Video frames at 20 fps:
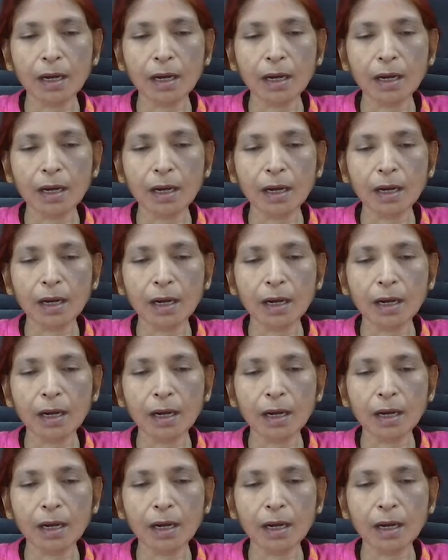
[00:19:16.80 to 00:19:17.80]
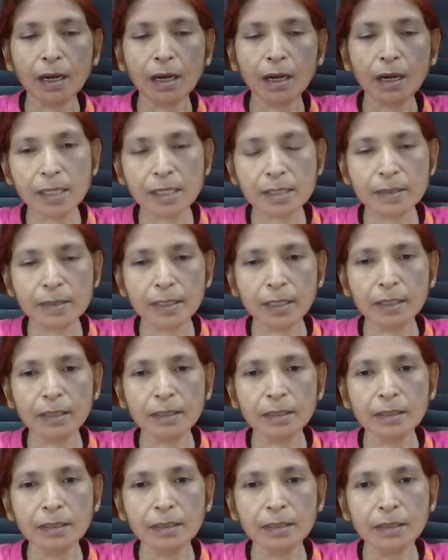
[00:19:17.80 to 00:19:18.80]
is less
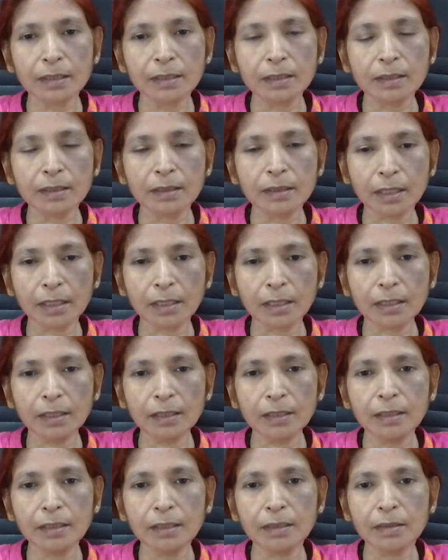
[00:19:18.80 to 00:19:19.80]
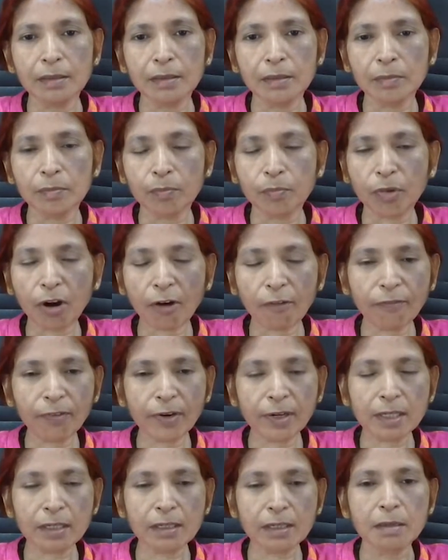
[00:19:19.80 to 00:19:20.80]
than the
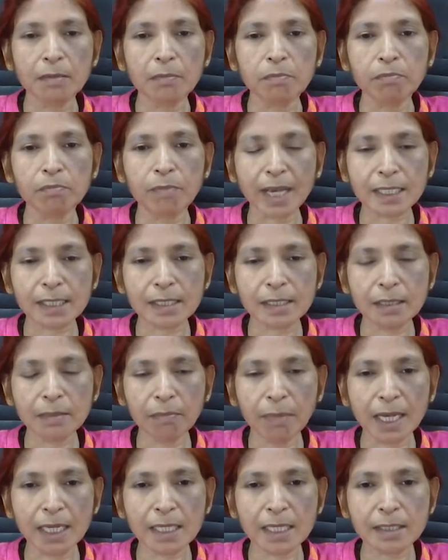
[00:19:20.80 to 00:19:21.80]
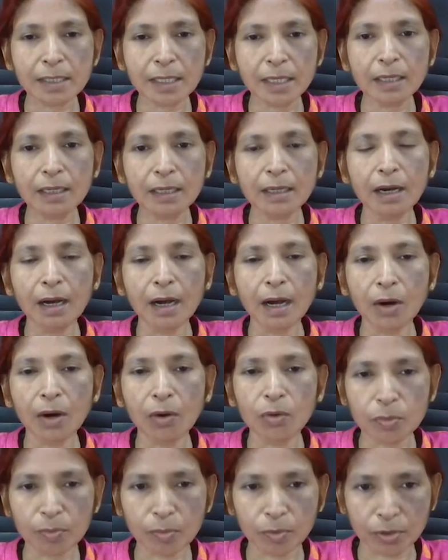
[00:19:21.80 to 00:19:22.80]
profit maximizing
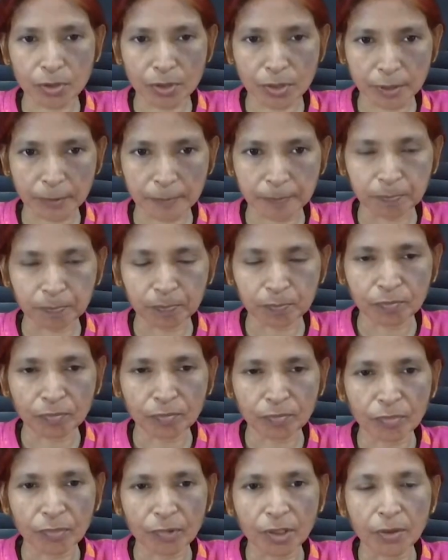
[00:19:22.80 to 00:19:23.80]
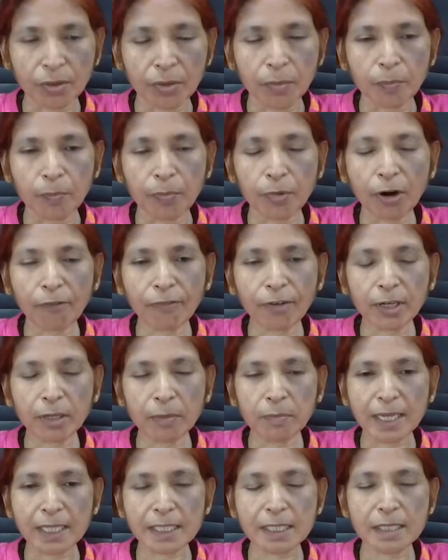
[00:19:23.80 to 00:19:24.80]
output. Profit
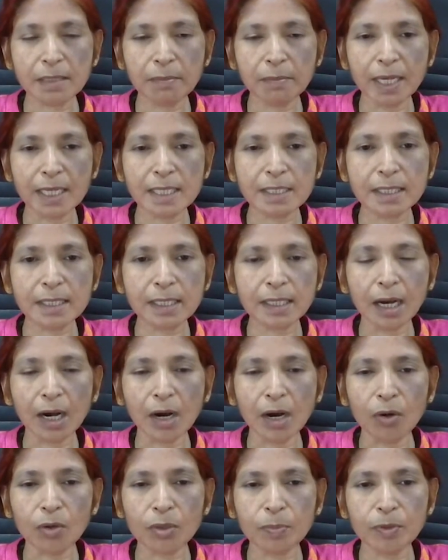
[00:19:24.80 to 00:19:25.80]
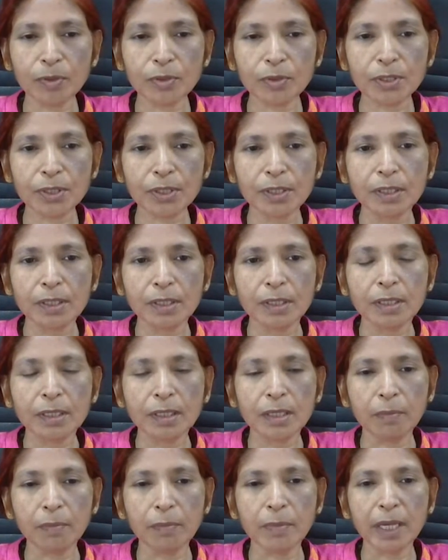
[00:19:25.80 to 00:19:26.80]
maximizing output
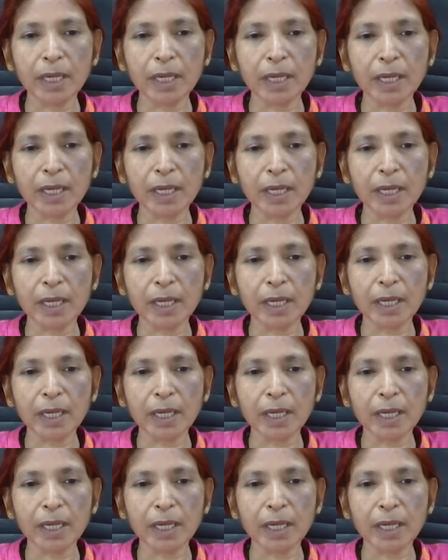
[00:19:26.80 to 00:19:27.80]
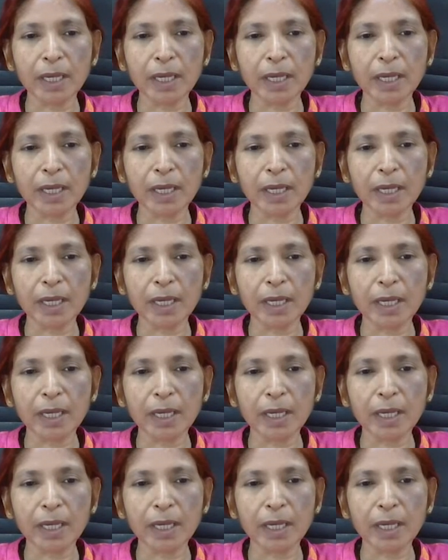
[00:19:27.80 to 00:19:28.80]
remain ideal output is more,
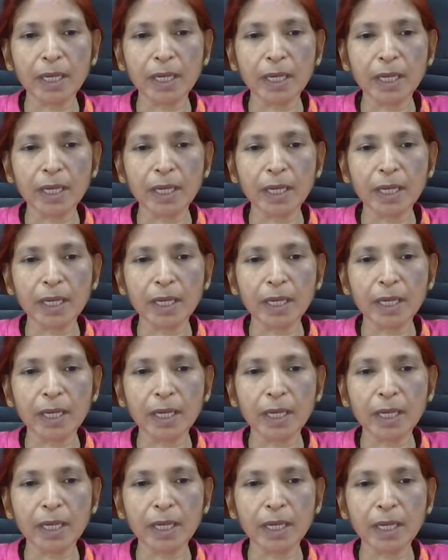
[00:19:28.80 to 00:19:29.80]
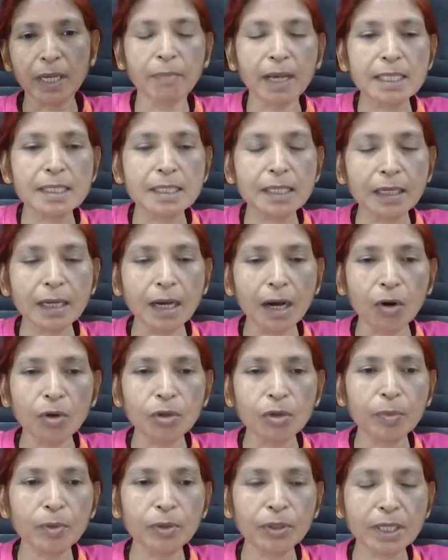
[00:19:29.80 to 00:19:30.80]
but the profit maximizing
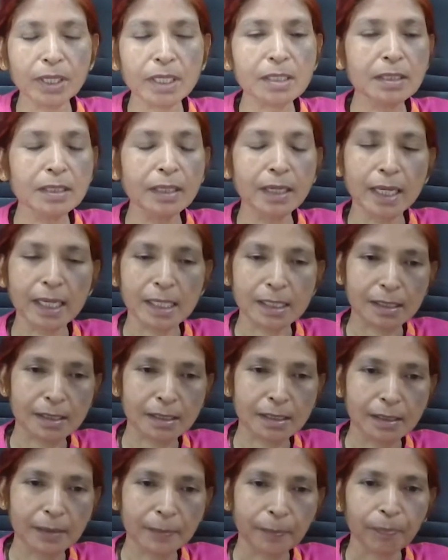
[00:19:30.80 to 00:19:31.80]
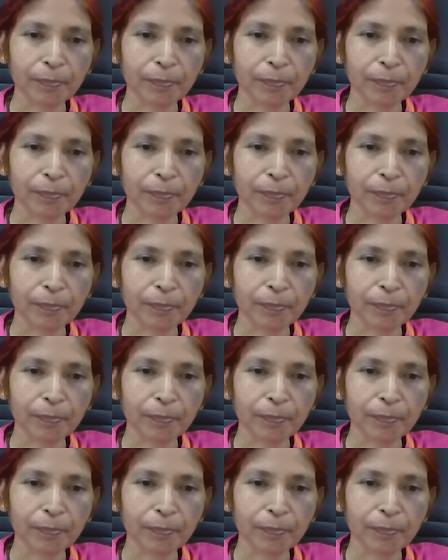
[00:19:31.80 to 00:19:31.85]
output is less.